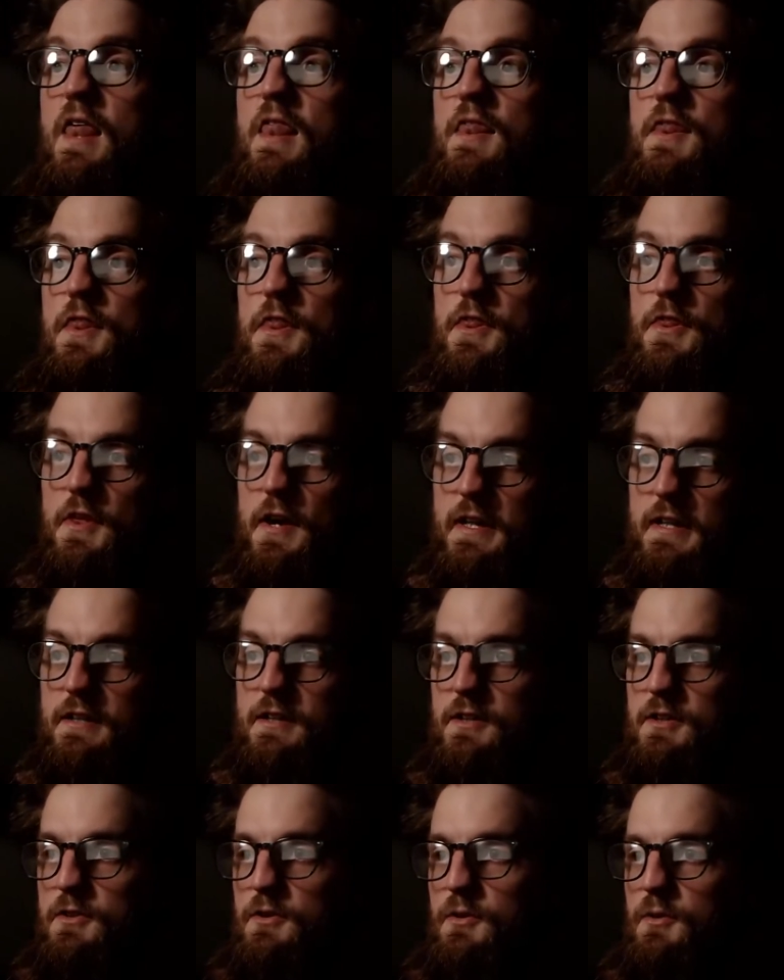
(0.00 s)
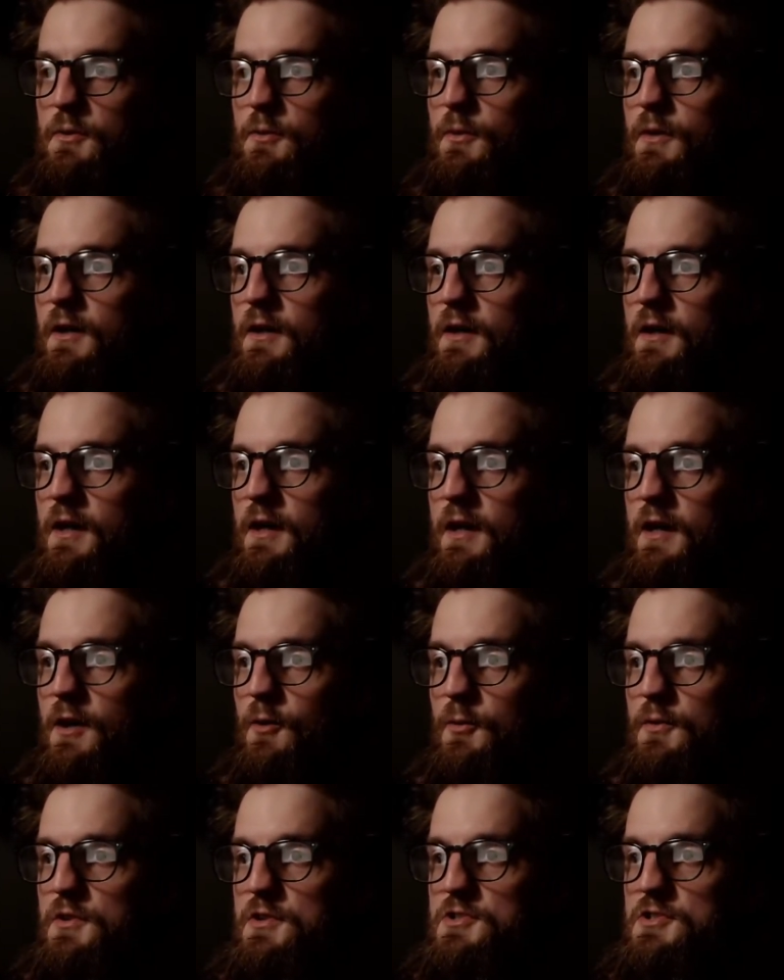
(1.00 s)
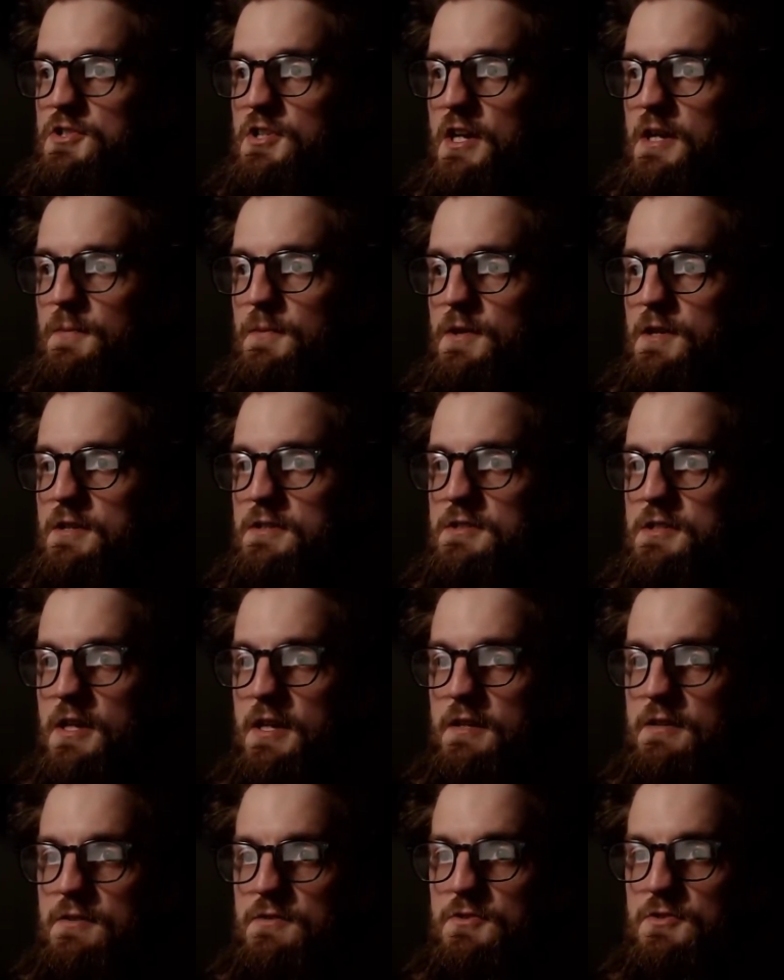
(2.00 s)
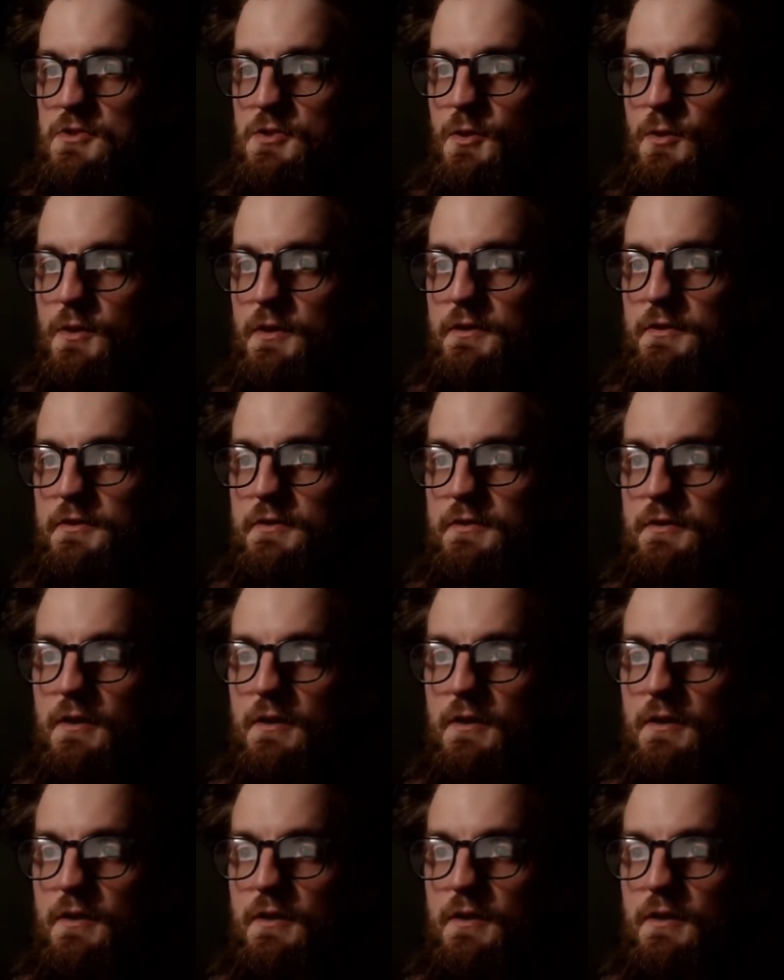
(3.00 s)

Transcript: Thank you. With a sepia tinge to it.